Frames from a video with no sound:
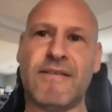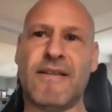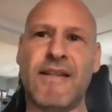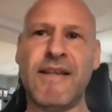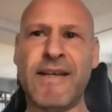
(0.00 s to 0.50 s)

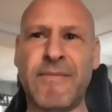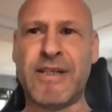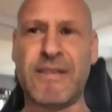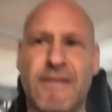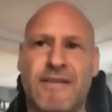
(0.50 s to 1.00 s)
Thinking
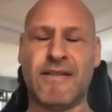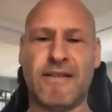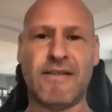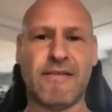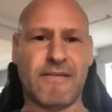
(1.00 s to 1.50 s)
about it
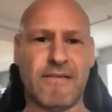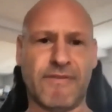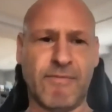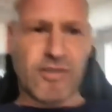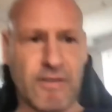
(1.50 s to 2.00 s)

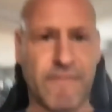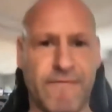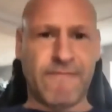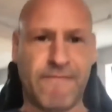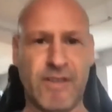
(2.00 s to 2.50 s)
from a sort of
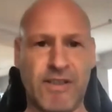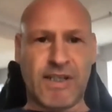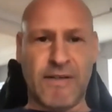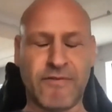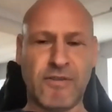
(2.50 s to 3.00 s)

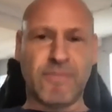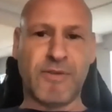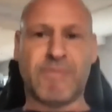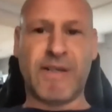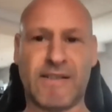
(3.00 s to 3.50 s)
philosophical
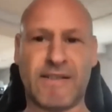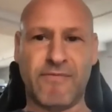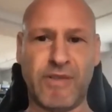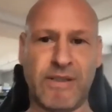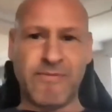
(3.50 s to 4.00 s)

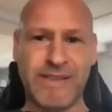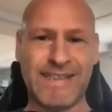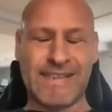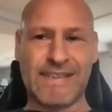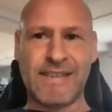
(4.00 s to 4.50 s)
perspective, we
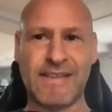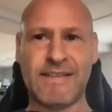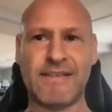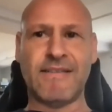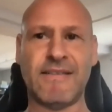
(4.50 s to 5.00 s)
see